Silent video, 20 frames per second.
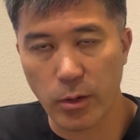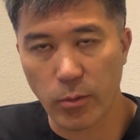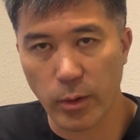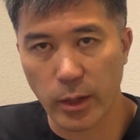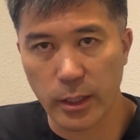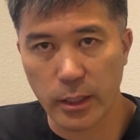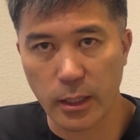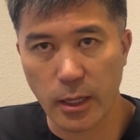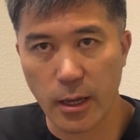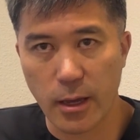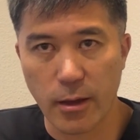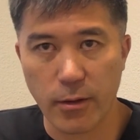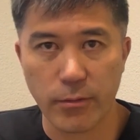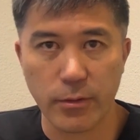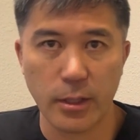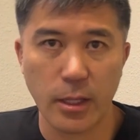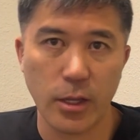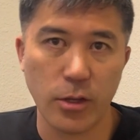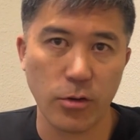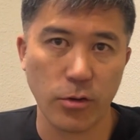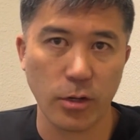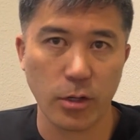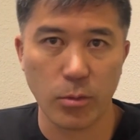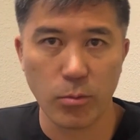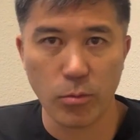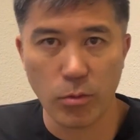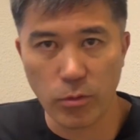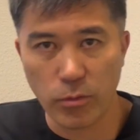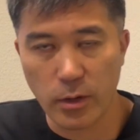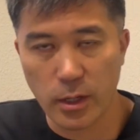week and a half, and then you're going to
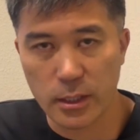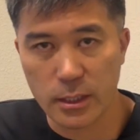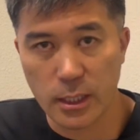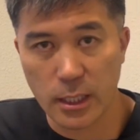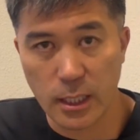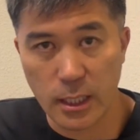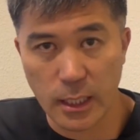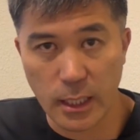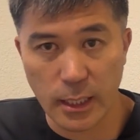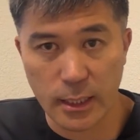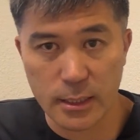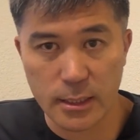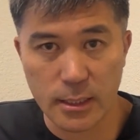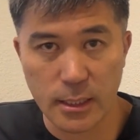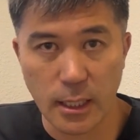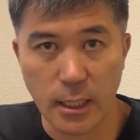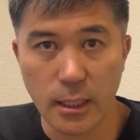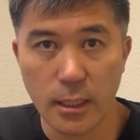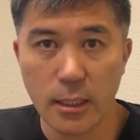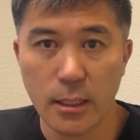move on to the next set.